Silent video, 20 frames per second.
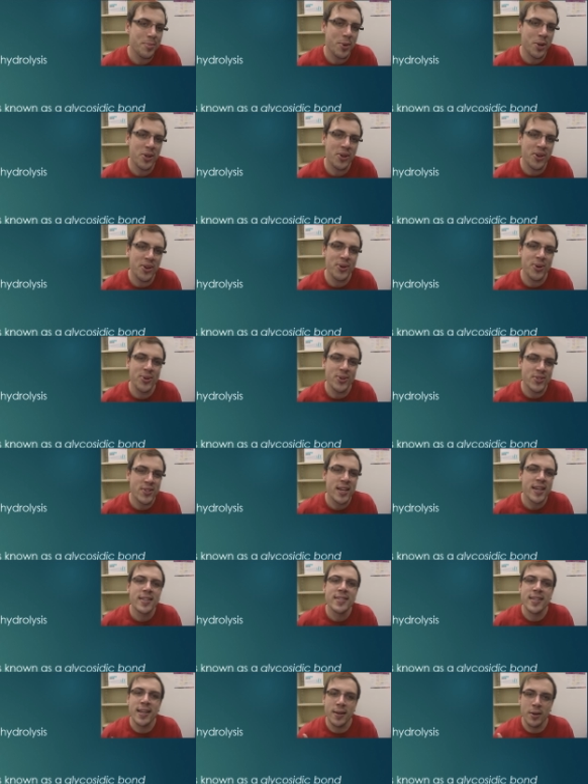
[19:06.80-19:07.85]
molecules
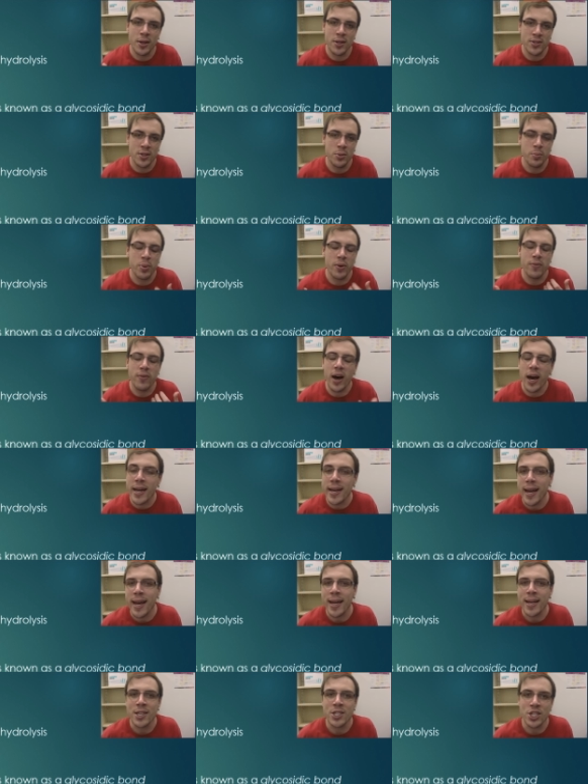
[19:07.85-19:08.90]
to provide
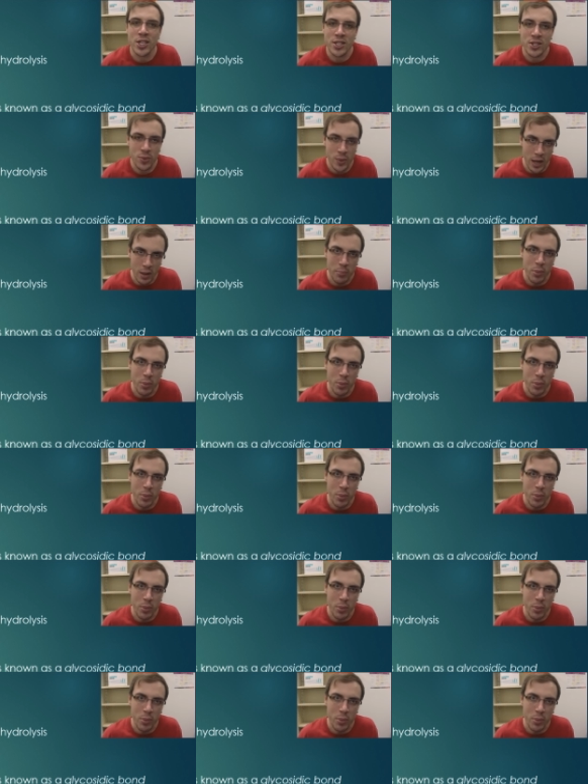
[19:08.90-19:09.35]
energy to our